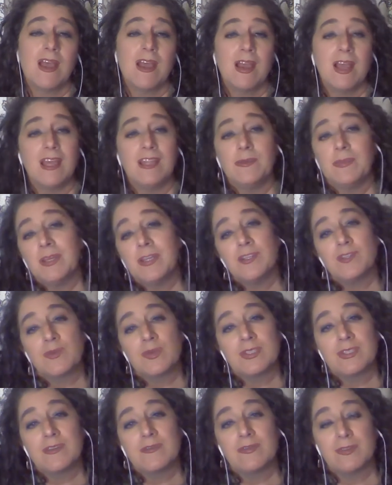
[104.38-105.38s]
And the biggest
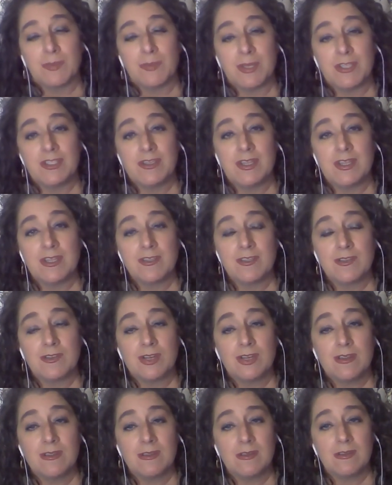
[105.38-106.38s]
reason for much of that
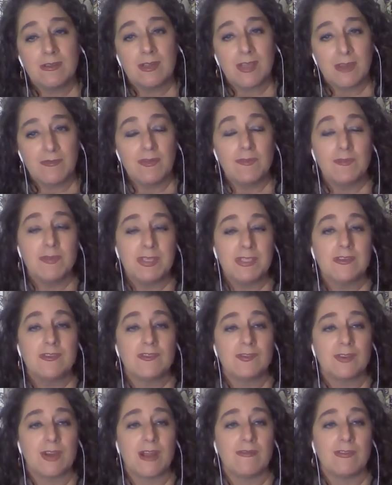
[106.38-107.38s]
strength came from business
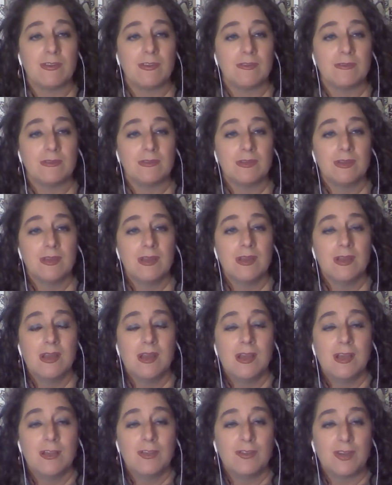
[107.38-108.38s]
travel.
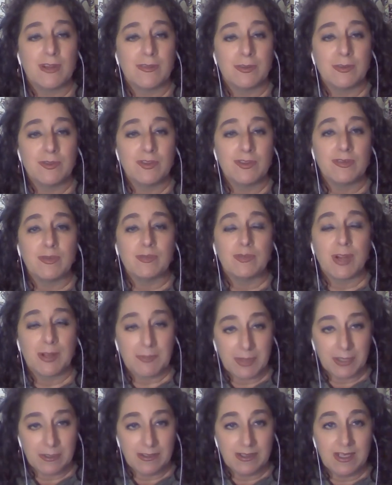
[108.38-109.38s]
Travel driven
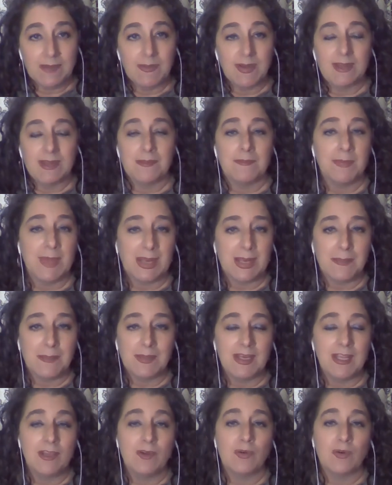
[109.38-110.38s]
primarily by the many,
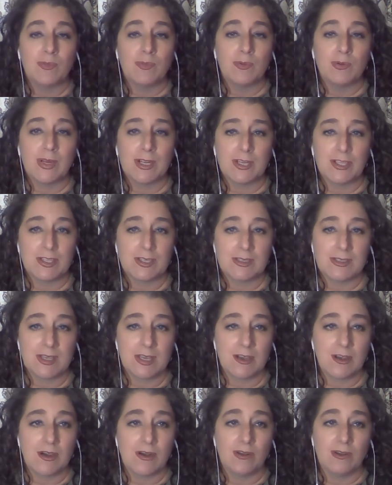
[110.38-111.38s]
many corporations
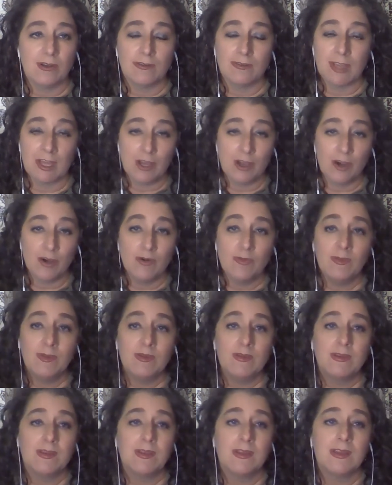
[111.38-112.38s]
that call Irving home,
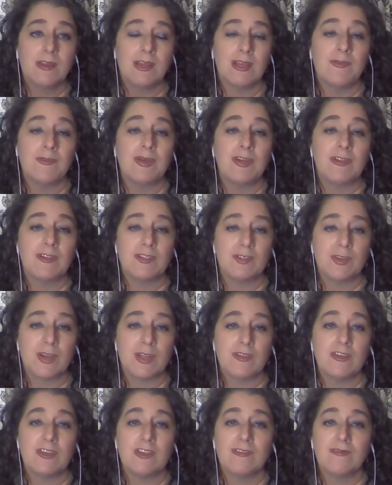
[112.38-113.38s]
and by the
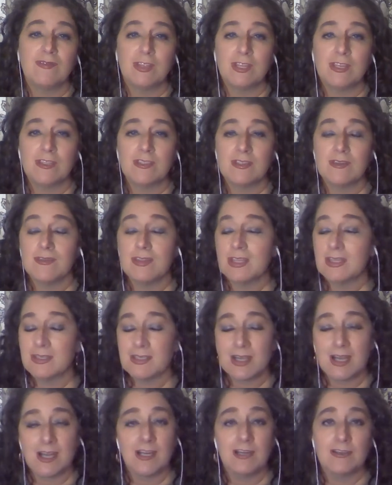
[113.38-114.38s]
strength and convenience of the
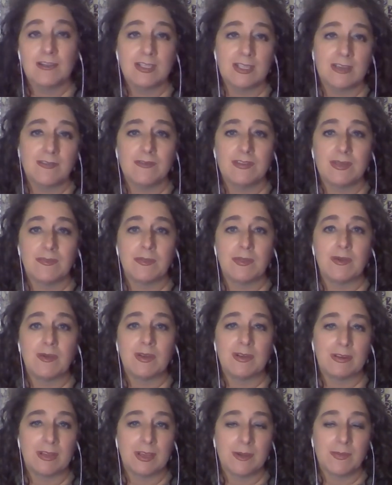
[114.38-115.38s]
entire DFW
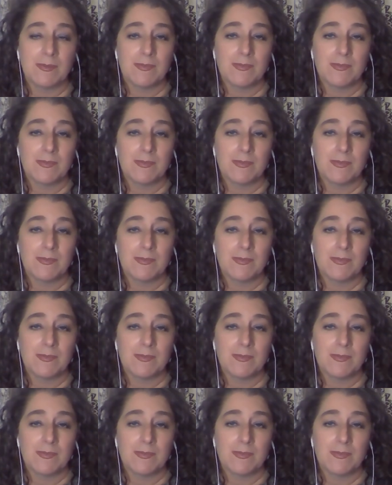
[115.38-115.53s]
area.